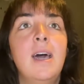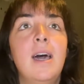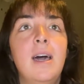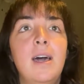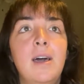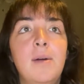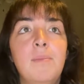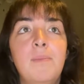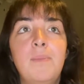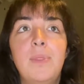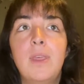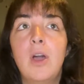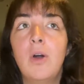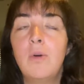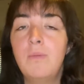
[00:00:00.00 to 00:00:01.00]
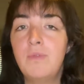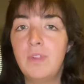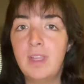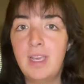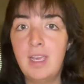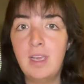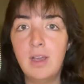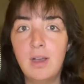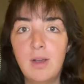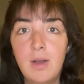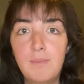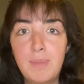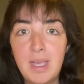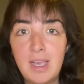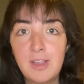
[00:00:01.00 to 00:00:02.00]
Hopefully,
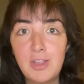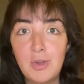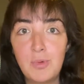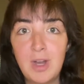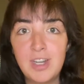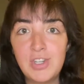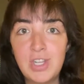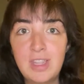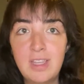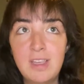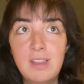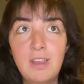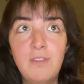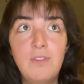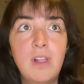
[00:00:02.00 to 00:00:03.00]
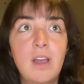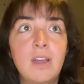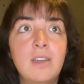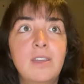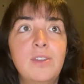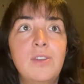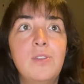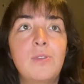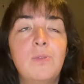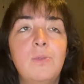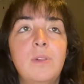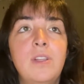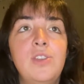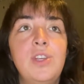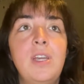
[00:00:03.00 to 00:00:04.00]
because you're watching this, you've logged into
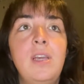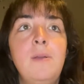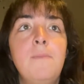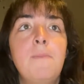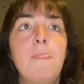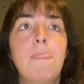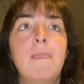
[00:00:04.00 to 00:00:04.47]
Schoology